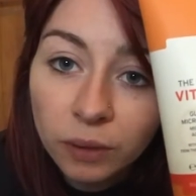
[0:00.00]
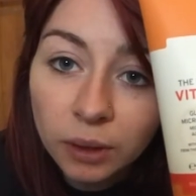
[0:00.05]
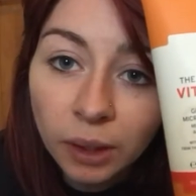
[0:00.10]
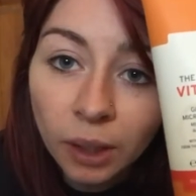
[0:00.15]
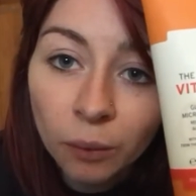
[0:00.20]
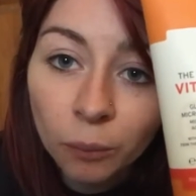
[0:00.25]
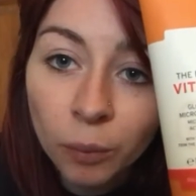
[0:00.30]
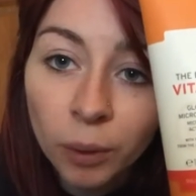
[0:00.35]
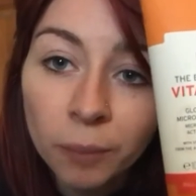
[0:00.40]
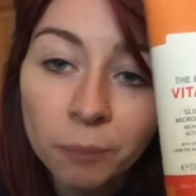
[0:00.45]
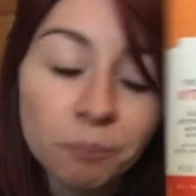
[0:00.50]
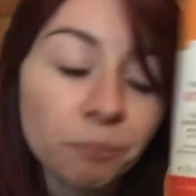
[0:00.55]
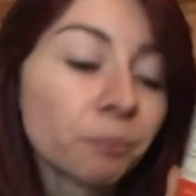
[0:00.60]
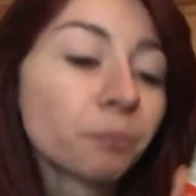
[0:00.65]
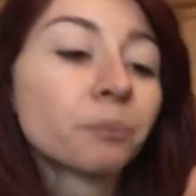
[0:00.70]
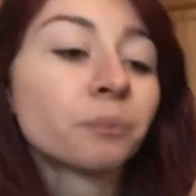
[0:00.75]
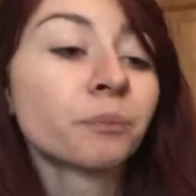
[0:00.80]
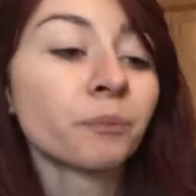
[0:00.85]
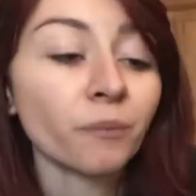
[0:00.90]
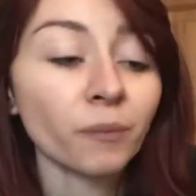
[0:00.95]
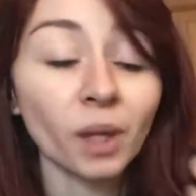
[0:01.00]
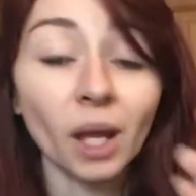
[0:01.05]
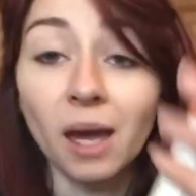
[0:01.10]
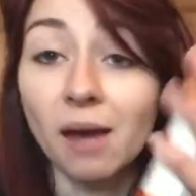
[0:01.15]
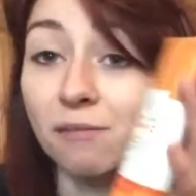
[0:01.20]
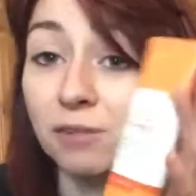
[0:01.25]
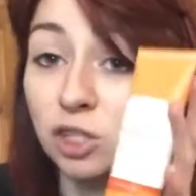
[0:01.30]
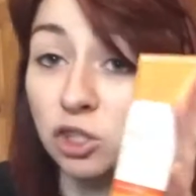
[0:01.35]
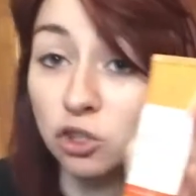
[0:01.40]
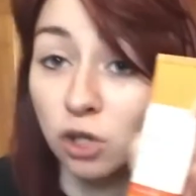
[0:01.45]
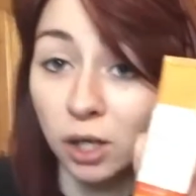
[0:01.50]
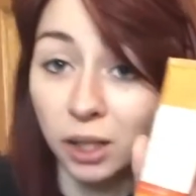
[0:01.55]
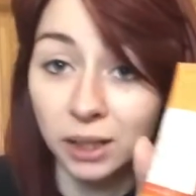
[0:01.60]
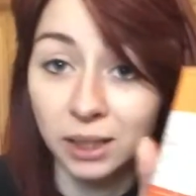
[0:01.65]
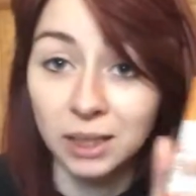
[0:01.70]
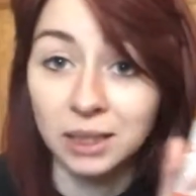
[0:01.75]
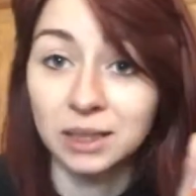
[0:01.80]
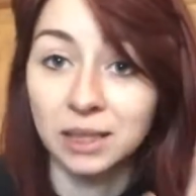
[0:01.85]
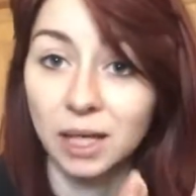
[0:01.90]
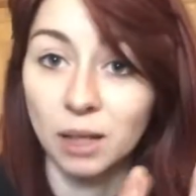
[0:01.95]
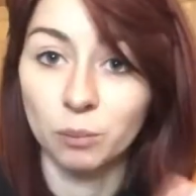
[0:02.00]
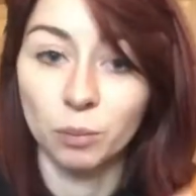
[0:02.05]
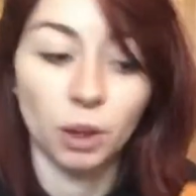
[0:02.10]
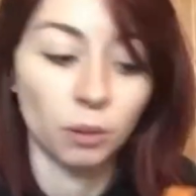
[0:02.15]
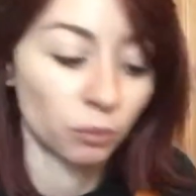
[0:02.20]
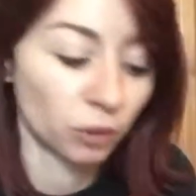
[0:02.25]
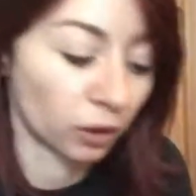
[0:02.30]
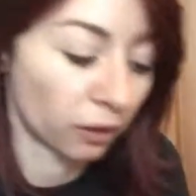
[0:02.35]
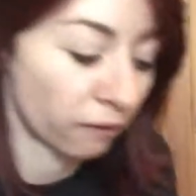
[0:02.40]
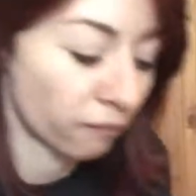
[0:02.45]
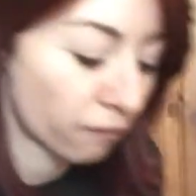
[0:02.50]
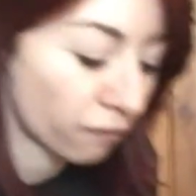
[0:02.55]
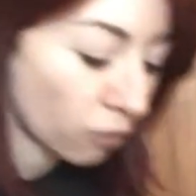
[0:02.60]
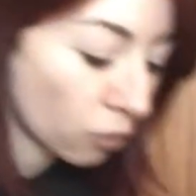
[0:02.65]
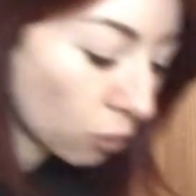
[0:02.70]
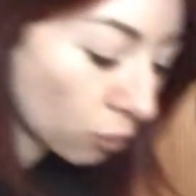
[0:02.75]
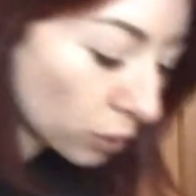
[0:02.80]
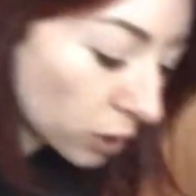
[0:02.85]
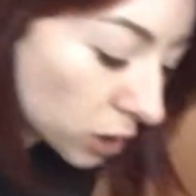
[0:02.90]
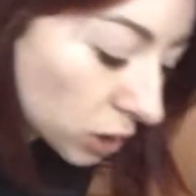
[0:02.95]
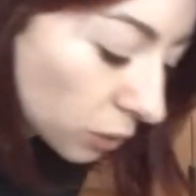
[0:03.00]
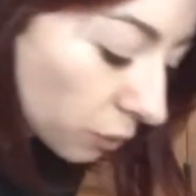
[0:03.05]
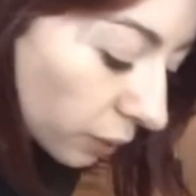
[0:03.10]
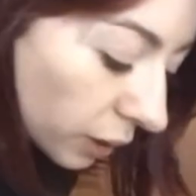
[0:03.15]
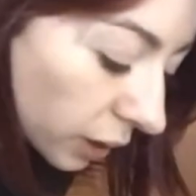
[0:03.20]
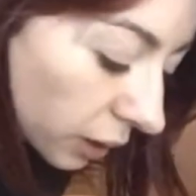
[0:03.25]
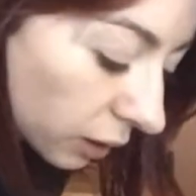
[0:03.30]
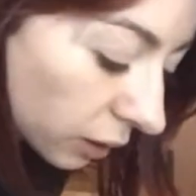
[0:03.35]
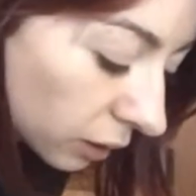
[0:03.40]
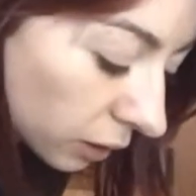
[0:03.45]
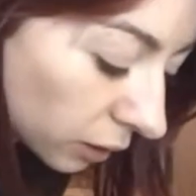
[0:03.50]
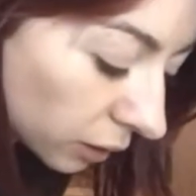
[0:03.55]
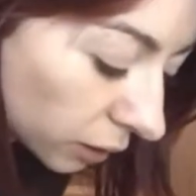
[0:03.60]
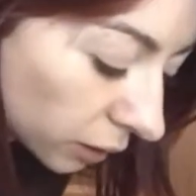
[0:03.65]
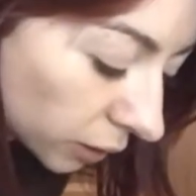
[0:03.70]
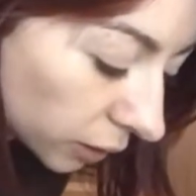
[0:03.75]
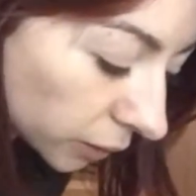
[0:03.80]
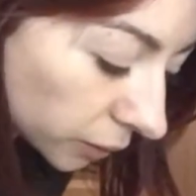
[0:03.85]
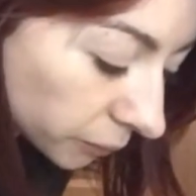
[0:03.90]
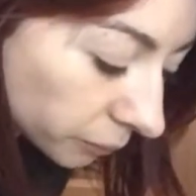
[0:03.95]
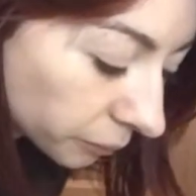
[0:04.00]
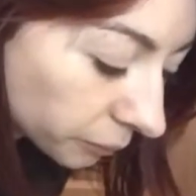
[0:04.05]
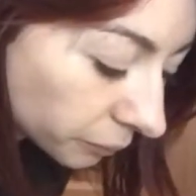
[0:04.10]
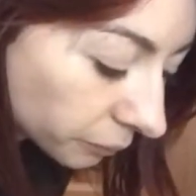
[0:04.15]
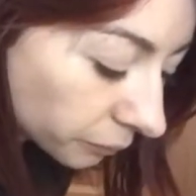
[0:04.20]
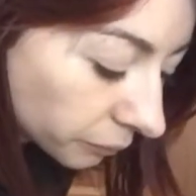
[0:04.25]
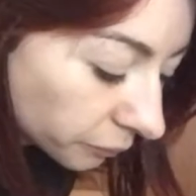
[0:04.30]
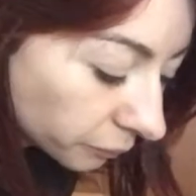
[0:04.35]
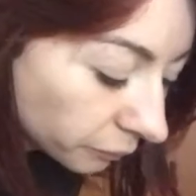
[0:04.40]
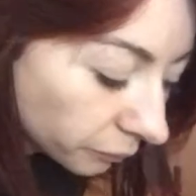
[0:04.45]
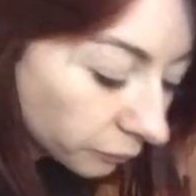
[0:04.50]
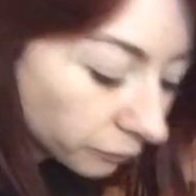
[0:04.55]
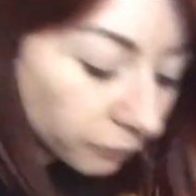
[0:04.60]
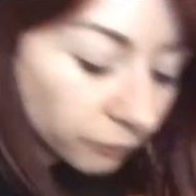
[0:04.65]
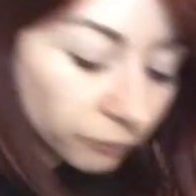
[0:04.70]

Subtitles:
That one. I haven't tried this yet, but I'm looking forward to it.